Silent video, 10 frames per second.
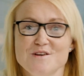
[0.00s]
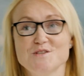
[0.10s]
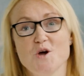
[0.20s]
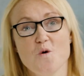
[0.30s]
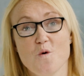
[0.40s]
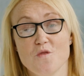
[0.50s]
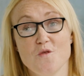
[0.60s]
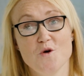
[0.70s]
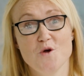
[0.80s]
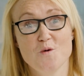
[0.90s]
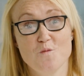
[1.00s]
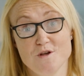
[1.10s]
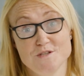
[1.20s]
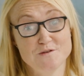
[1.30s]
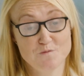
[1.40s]
So the
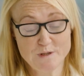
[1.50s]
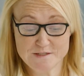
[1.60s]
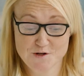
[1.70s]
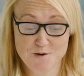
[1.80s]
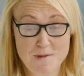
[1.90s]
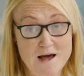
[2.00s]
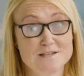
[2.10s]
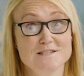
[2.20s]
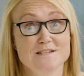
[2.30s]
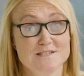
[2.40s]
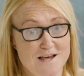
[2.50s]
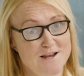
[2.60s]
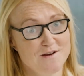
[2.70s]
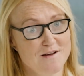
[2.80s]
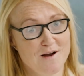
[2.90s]
words of wisdom, as
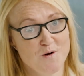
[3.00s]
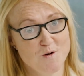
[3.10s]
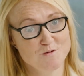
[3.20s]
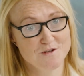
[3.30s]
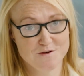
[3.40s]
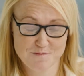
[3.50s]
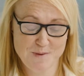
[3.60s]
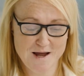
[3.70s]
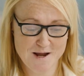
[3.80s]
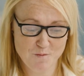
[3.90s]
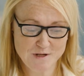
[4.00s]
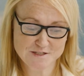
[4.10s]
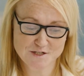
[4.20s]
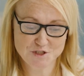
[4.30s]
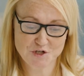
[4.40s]
said and quoted by
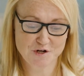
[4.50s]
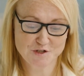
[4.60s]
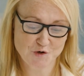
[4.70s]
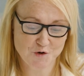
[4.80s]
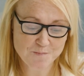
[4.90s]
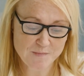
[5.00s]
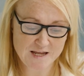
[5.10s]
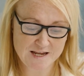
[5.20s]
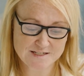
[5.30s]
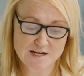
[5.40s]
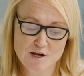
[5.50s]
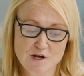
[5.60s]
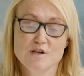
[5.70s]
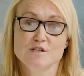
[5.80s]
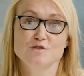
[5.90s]
Winston Churchill, is
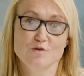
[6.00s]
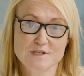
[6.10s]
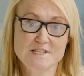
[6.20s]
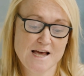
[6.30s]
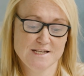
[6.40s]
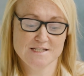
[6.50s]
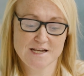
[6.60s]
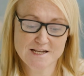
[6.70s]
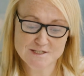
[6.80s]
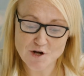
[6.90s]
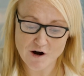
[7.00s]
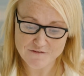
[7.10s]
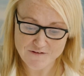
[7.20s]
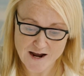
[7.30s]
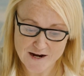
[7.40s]
success is not
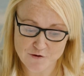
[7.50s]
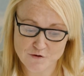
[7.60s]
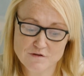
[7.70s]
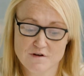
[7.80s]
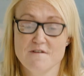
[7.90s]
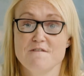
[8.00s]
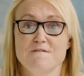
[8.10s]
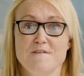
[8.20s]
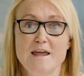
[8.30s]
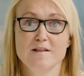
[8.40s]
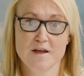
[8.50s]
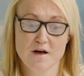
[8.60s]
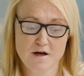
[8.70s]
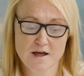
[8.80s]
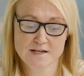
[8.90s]
final,
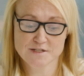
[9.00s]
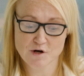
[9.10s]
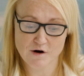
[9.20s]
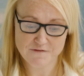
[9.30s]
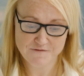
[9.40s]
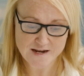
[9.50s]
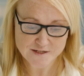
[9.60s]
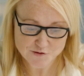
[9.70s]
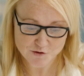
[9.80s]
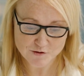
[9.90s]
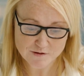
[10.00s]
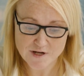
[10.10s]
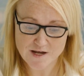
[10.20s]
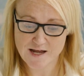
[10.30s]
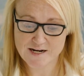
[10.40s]
failure is not fatal,
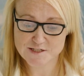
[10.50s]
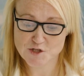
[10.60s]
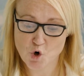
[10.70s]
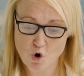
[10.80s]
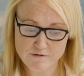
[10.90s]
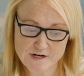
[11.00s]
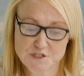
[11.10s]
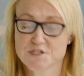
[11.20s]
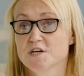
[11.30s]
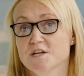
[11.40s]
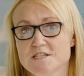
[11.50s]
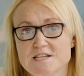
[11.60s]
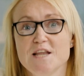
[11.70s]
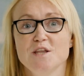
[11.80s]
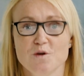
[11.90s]
and it's the courage to
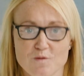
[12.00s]
continue